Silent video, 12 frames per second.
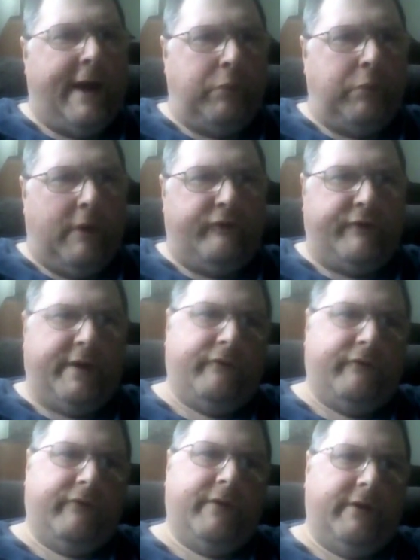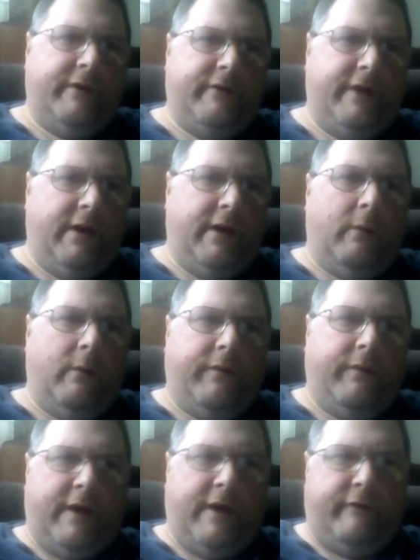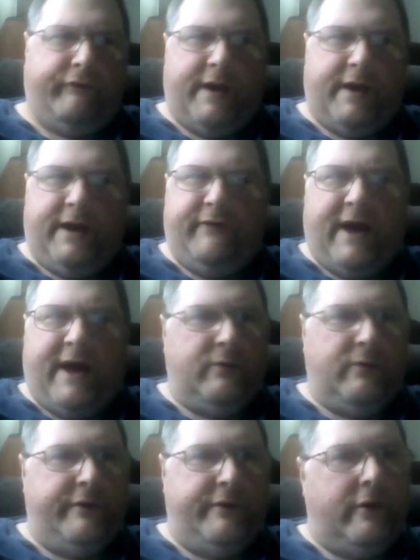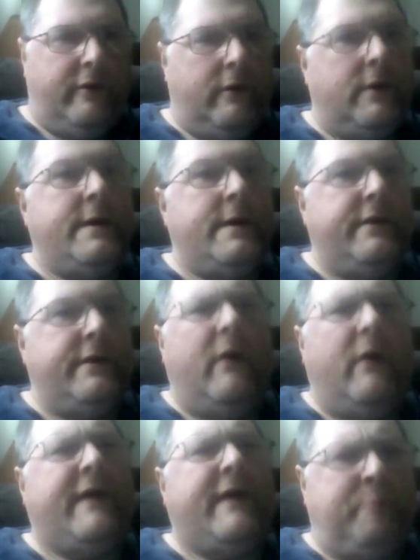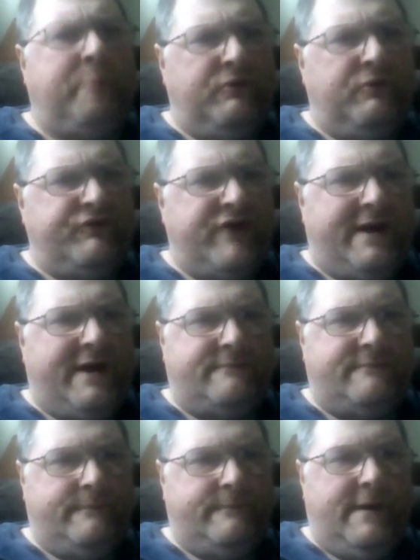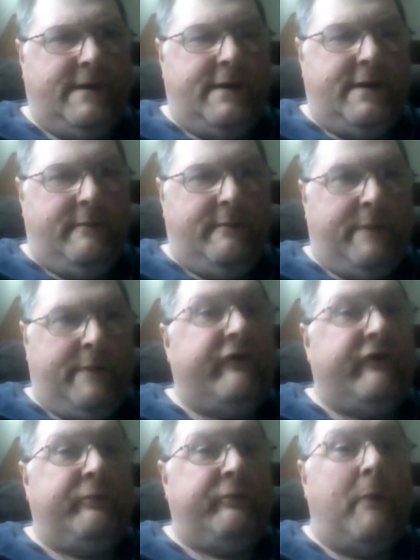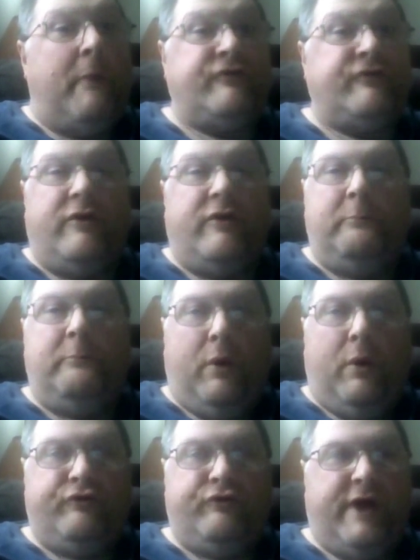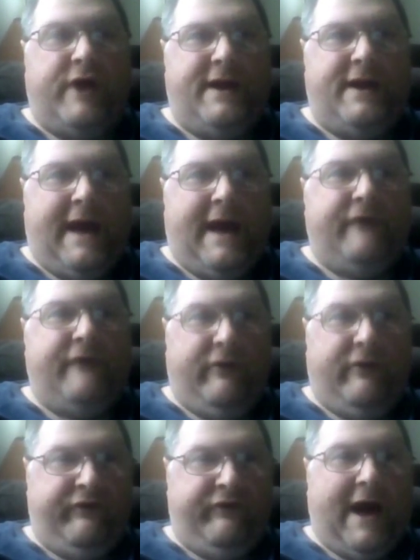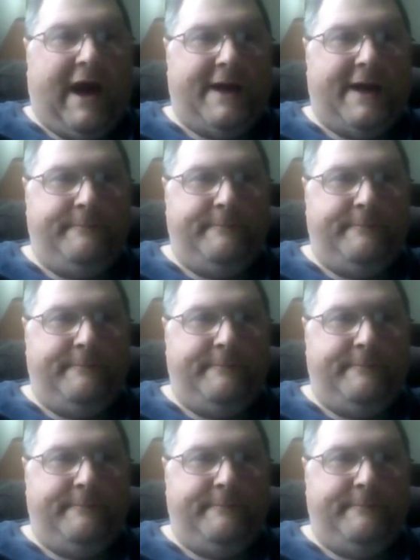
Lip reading: presidents, and and the things that he's had to endure. No, that's bullshit. But it's as much bullshit as Assad